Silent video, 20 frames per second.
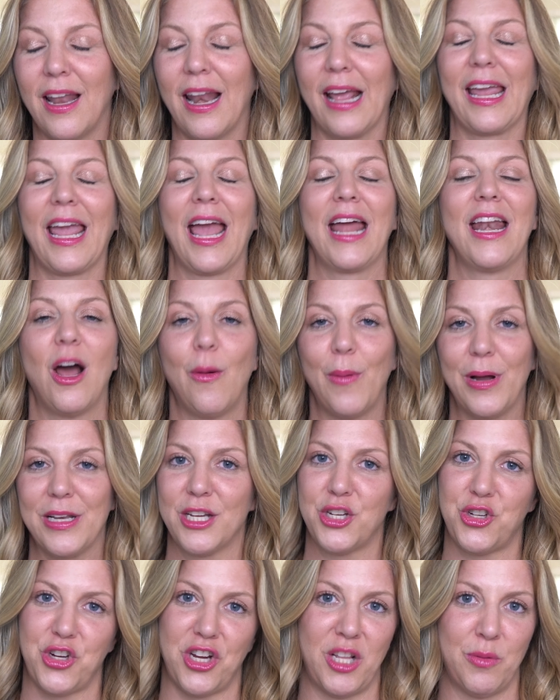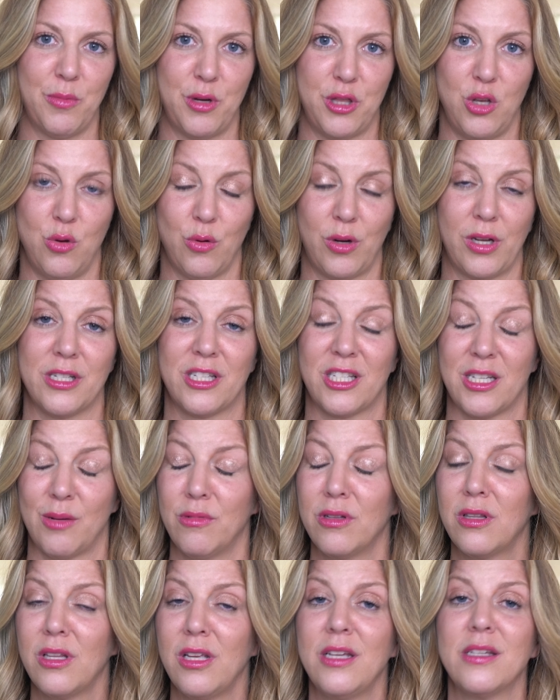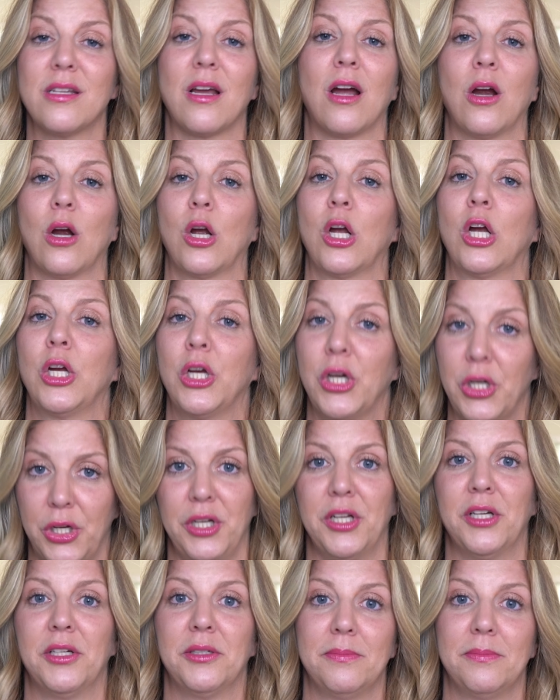and I cannot wait to share them with you because some of these are good.